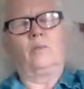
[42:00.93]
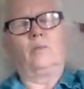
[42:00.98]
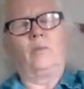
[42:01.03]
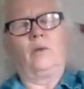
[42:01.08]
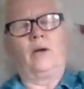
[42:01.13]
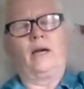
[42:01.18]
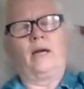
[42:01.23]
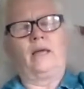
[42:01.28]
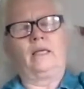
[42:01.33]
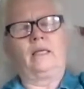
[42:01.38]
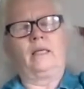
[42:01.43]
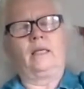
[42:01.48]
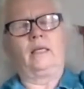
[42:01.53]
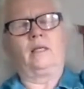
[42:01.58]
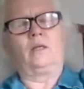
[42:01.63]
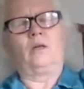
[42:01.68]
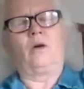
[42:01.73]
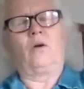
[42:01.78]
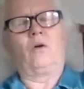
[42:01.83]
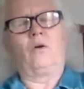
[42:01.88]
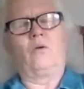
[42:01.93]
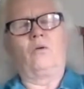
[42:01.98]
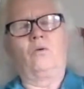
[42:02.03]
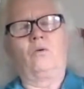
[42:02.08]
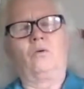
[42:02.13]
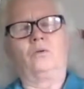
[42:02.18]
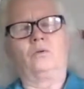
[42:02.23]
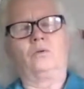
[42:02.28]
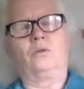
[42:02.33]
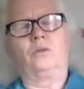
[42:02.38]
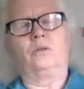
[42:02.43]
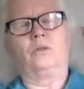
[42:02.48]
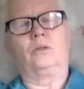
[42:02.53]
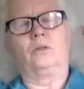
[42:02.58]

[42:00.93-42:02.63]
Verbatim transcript: mind can hold